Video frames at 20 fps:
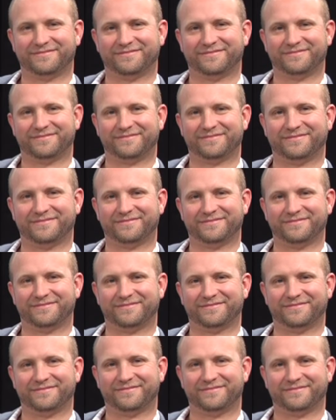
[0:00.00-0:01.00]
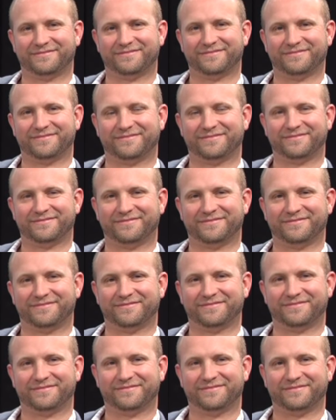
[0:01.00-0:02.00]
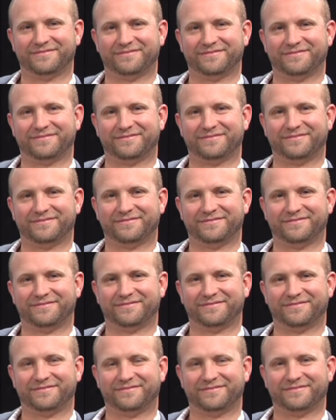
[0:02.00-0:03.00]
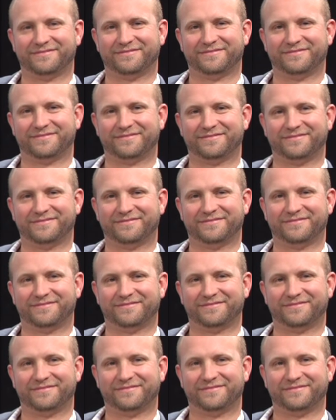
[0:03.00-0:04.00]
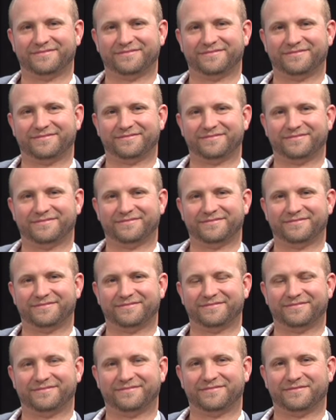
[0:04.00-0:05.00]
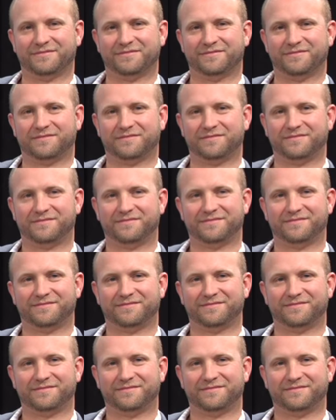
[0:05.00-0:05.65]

(not speaking)